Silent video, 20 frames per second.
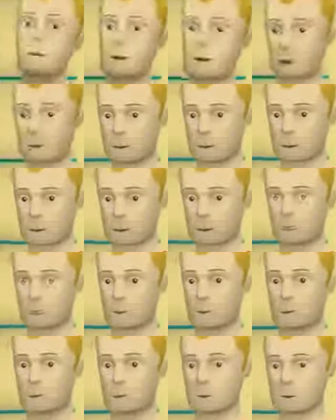my own dive
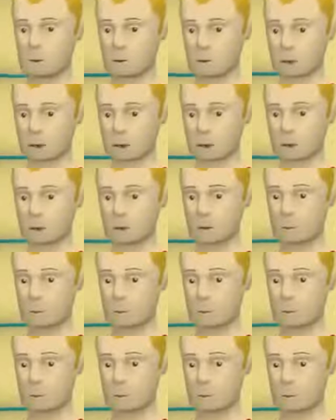education with
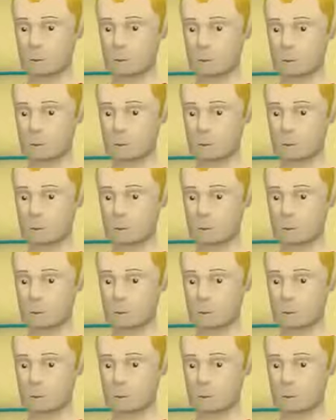Kenneth.